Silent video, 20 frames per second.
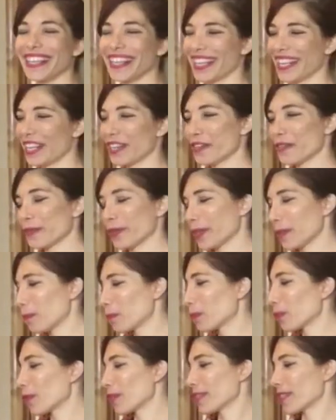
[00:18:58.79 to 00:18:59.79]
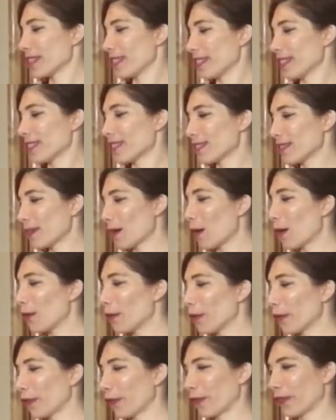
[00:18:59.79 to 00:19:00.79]
enjoy the process of
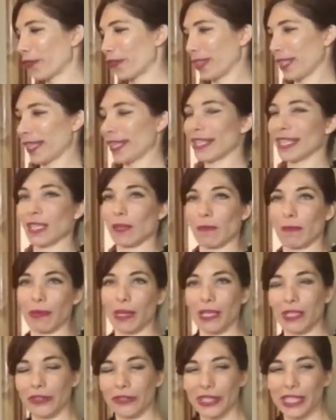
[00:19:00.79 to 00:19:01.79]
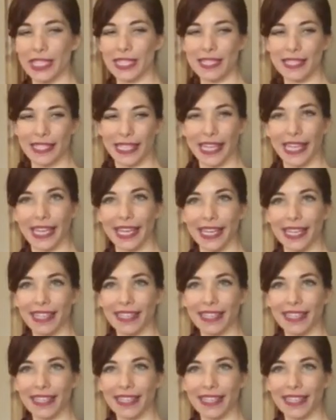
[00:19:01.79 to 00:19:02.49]
getting better in singing.